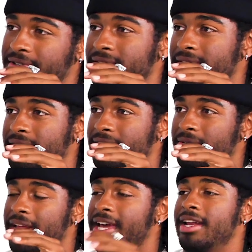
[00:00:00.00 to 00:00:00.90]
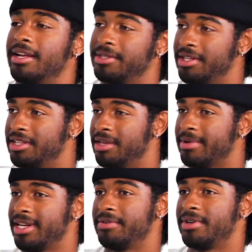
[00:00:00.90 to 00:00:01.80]
when I got announced to the team,
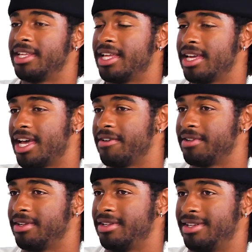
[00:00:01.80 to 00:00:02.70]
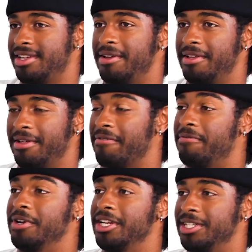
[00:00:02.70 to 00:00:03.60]
I didn't really like have like
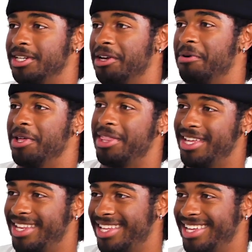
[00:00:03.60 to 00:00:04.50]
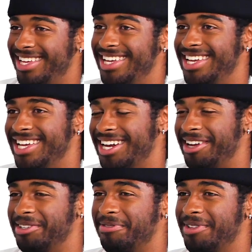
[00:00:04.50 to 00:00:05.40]
footage to go with it. And I
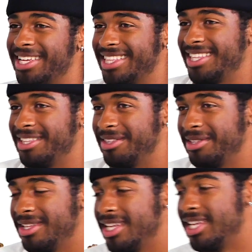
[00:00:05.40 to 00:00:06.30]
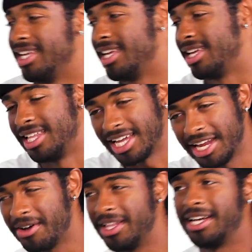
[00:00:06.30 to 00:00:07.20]
just feel like I
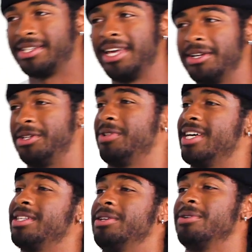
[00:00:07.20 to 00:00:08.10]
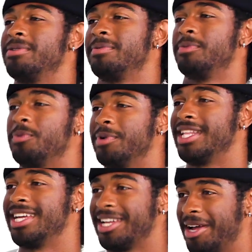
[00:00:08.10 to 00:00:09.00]
know a lot of skaters do that too, but
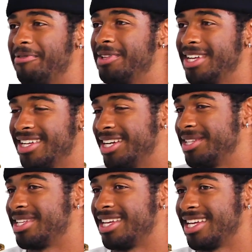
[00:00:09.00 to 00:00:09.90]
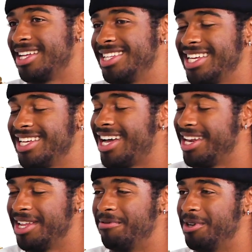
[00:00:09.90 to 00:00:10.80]
like I feel like I just like I
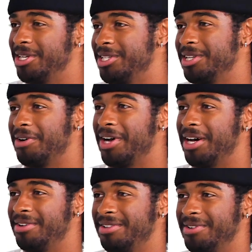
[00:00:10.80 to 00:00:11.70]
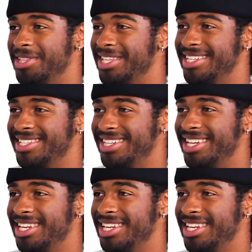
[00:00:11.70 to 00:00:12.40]
need footage to go out with this shit.